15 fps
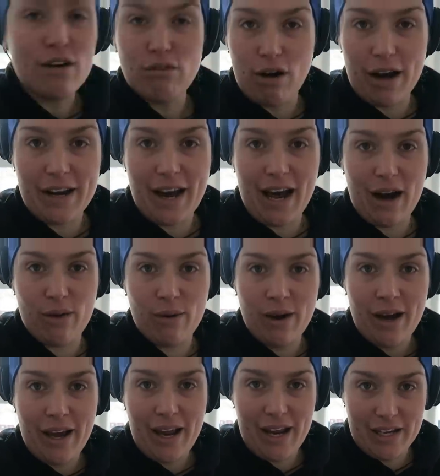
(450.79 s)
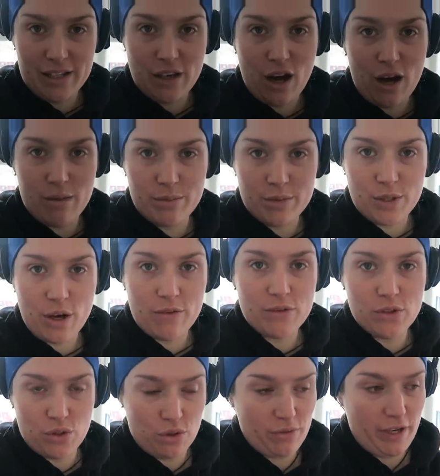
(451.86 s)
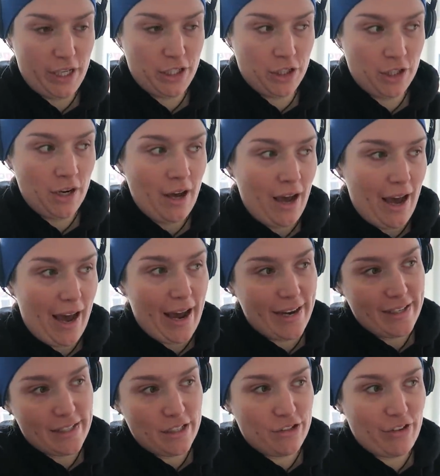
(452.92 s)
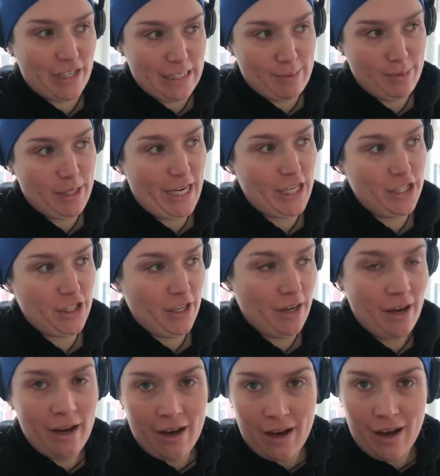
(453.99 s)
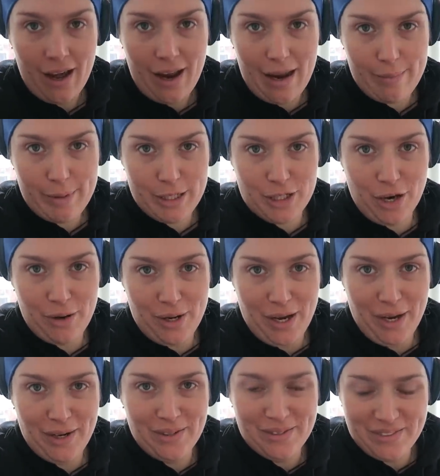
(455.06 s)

right now in terms of storage and transportation. Let me show you.